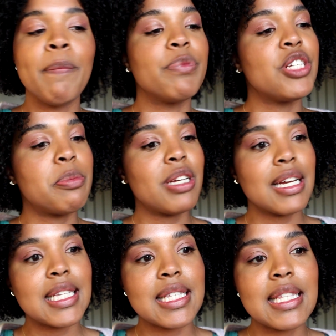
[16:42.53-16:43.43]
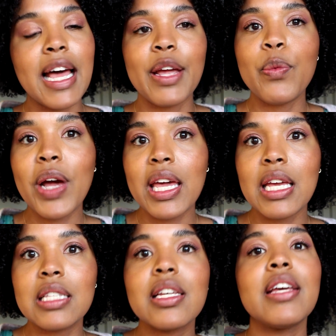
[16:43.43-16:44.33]
just because it's
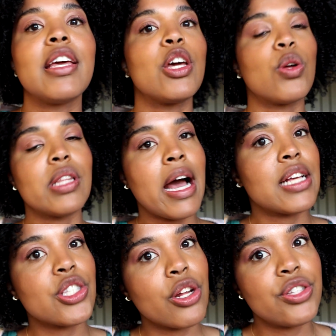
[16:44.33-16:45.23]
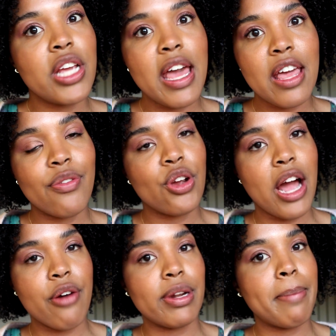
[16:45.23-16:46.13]
lightweight, it'll last all day if you're
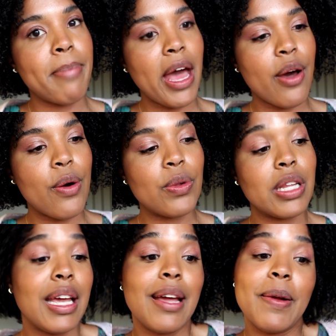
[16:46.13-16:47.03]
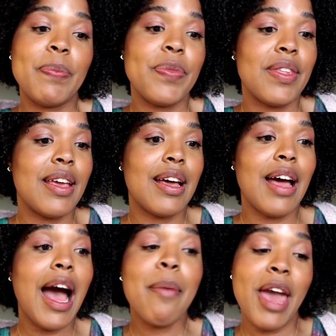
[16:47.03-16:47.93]
out and about. Like,
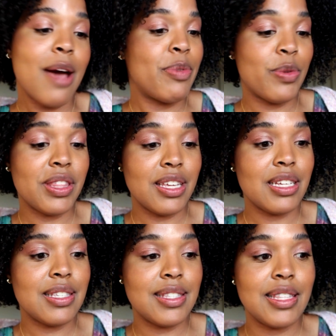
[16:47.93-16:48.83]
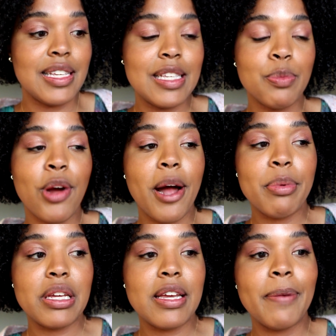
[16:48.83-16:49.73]
I'm happy with this. This is
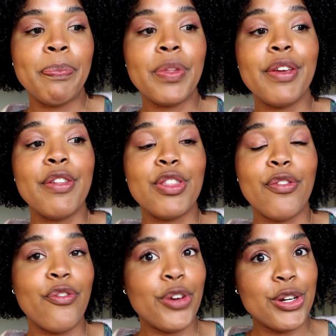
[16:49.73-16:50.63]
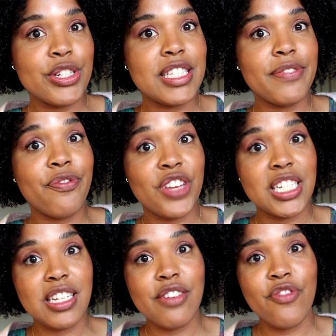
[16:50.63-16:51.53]
probably the first
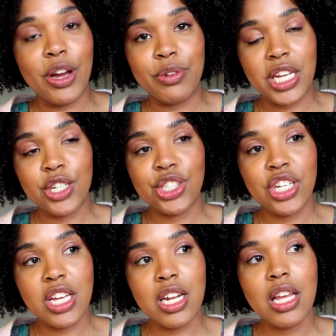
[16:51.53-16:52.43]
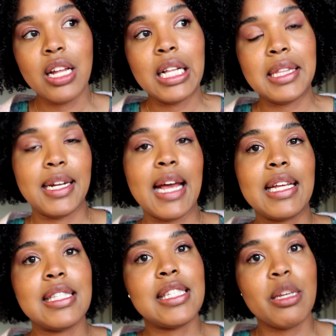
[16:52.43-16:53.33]
Fenty foundation that I
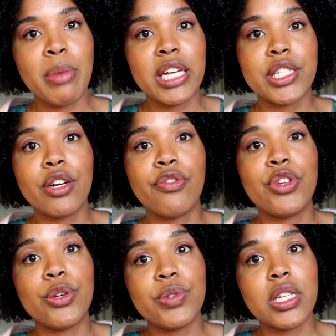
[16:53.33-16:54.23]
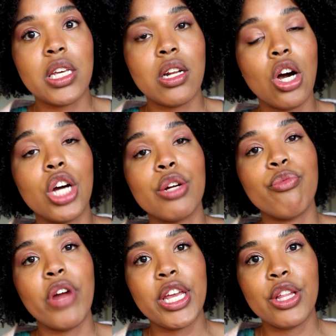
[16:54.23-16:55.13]
could see myself using on a
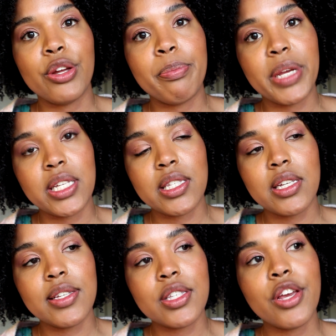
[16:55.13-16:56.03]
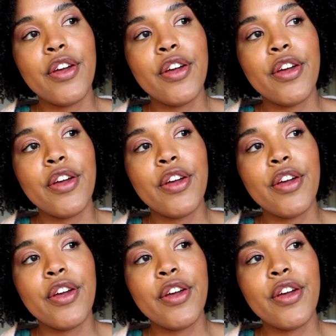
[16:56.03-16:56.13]
regular basis